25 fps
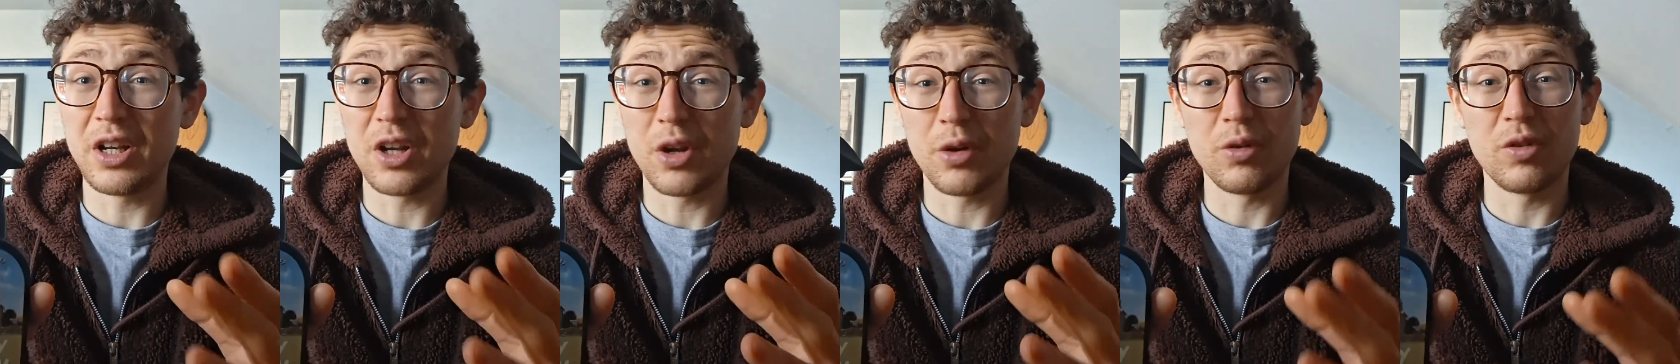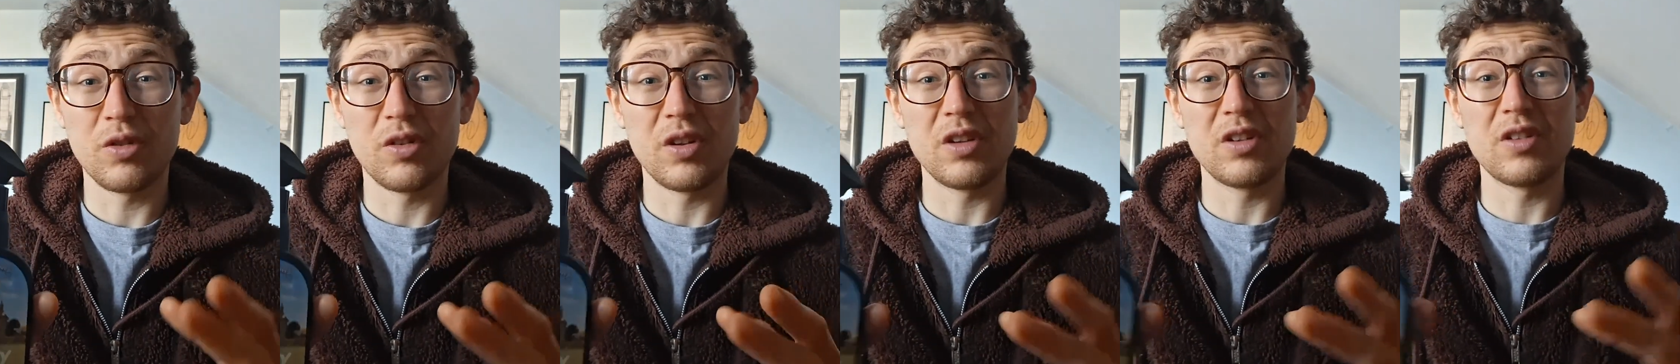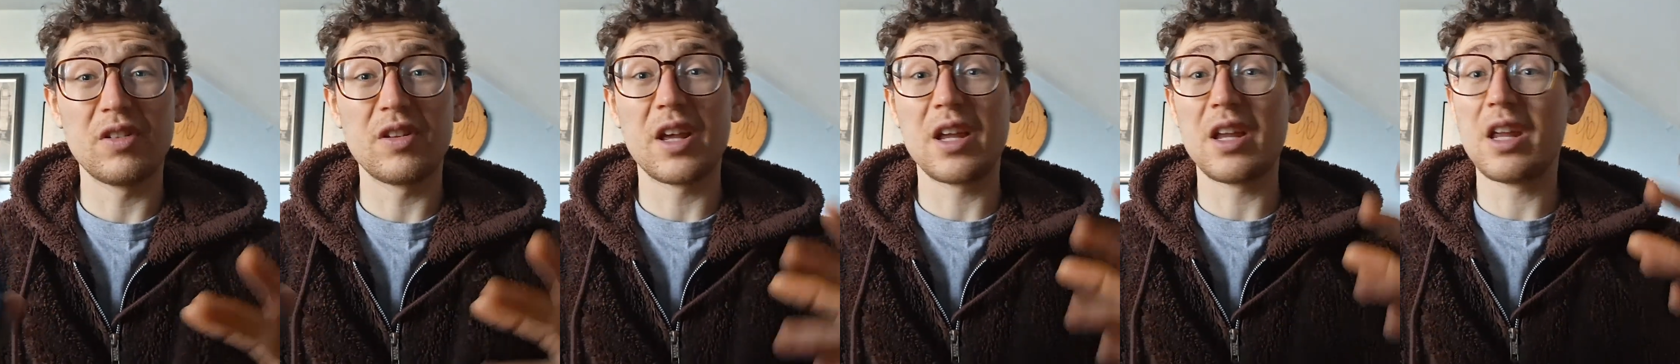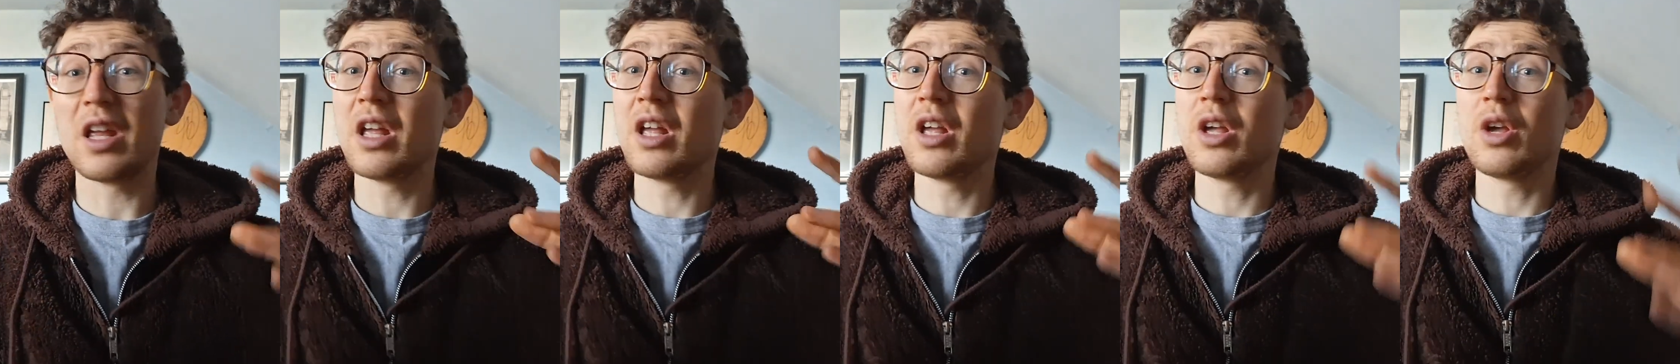noticed it
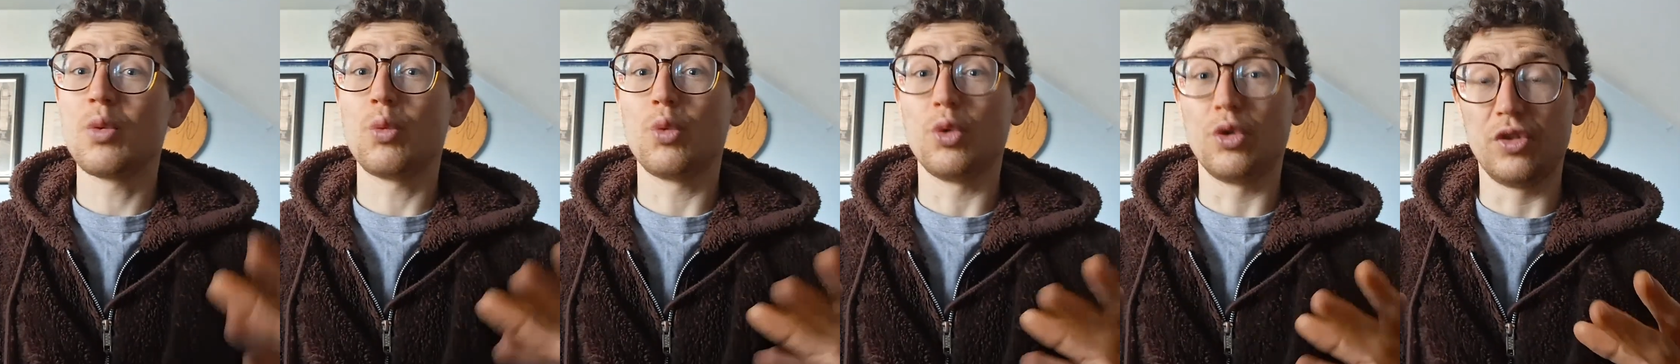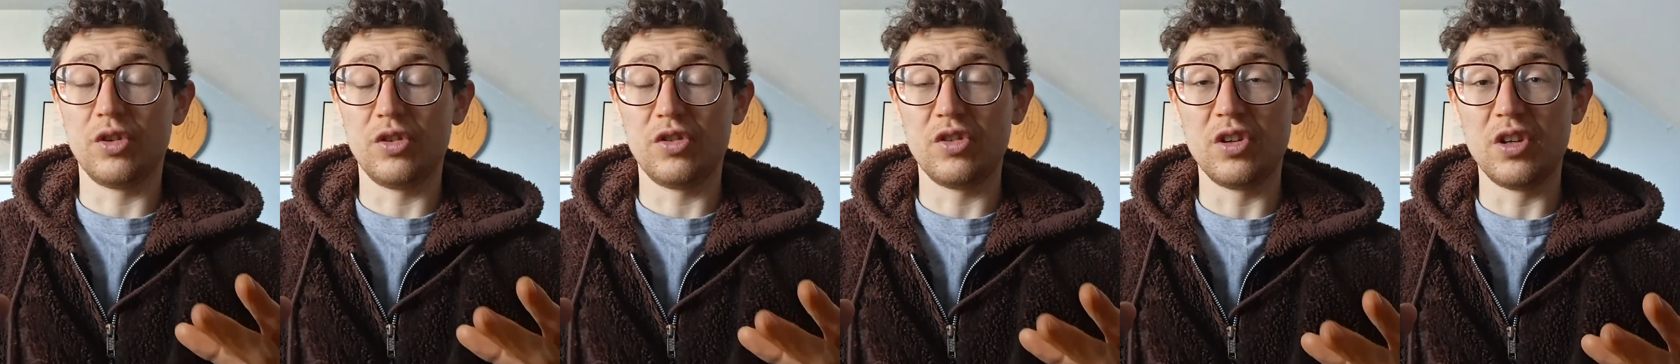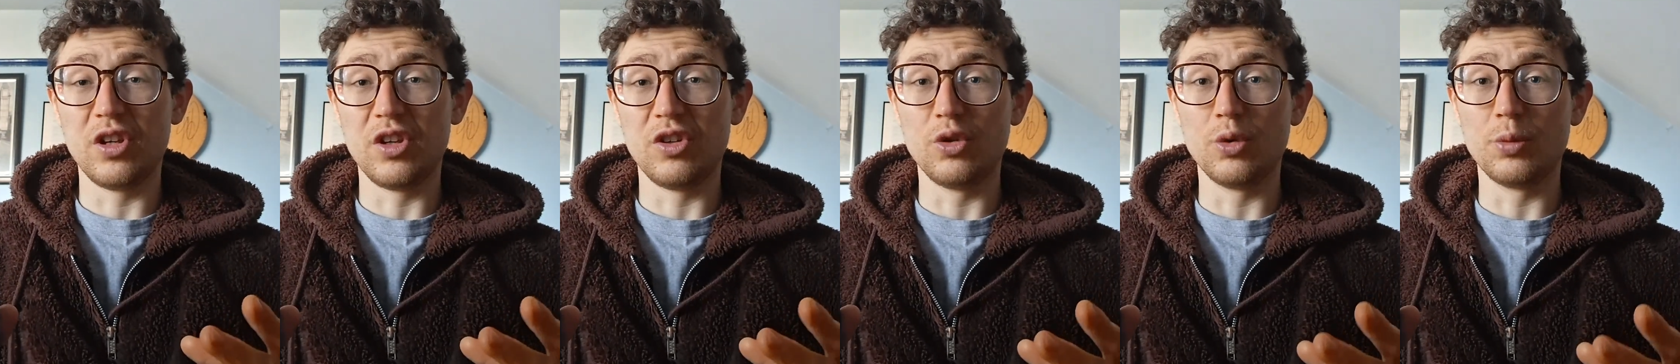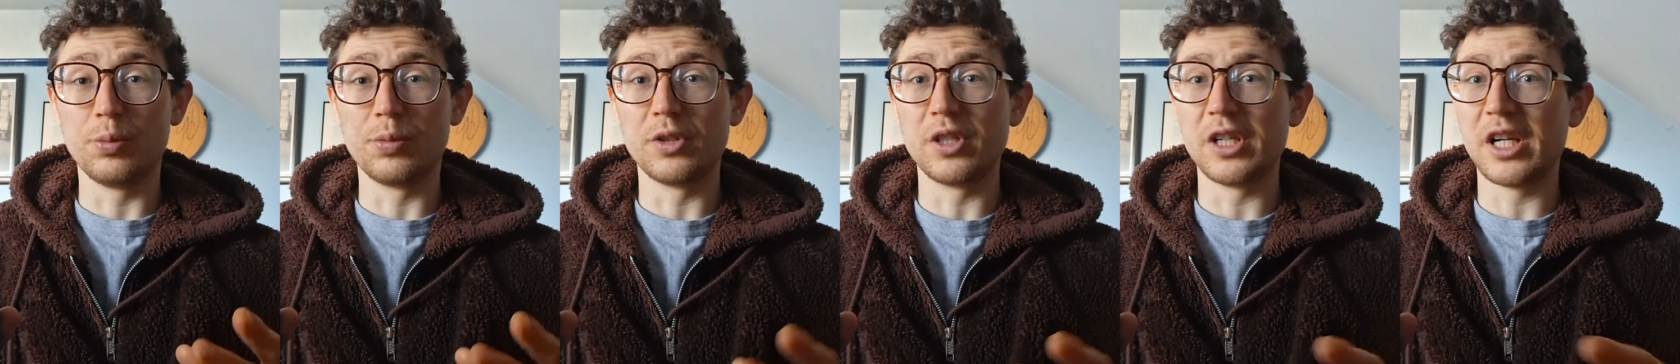today, was its
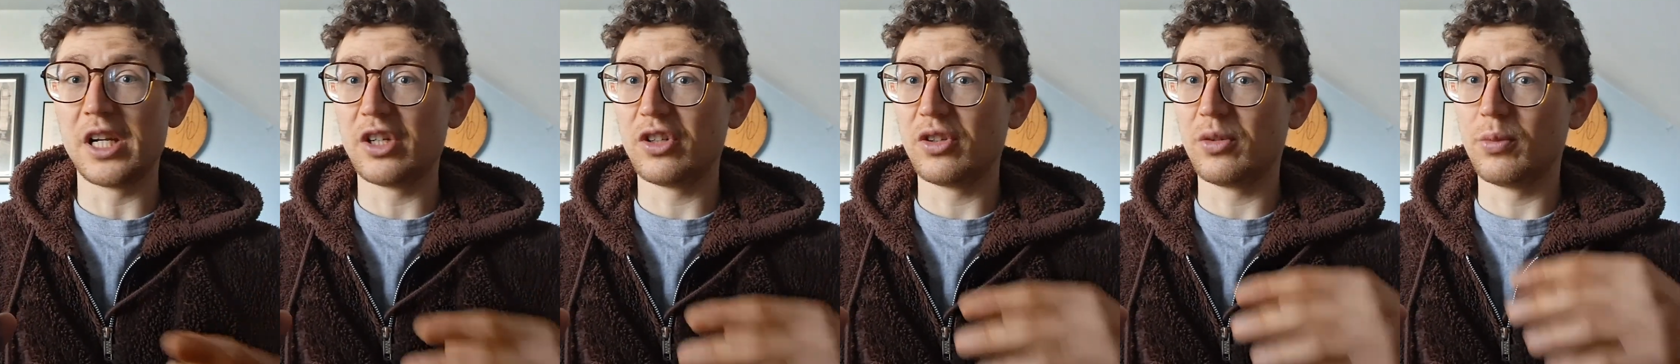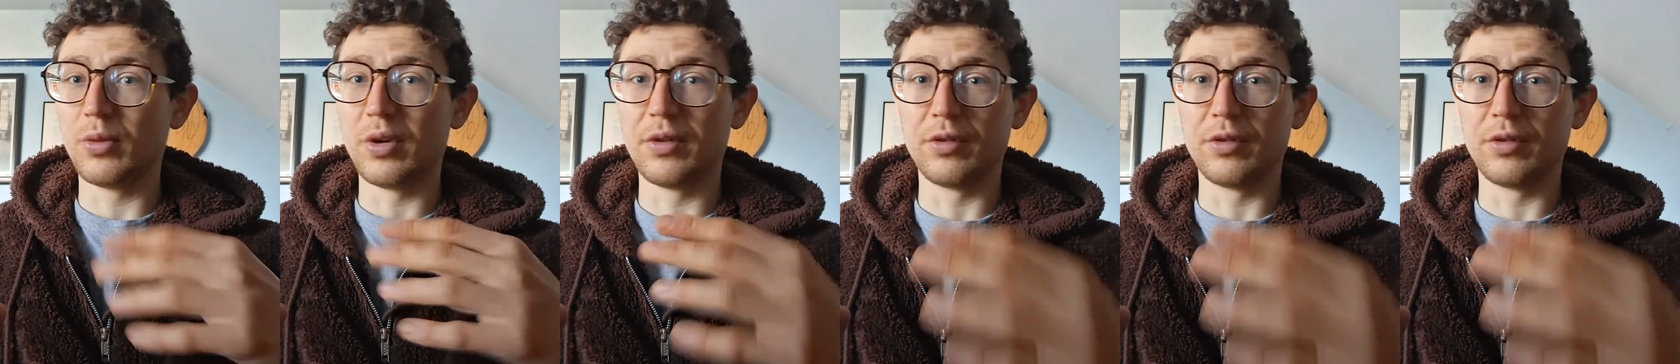initial protection.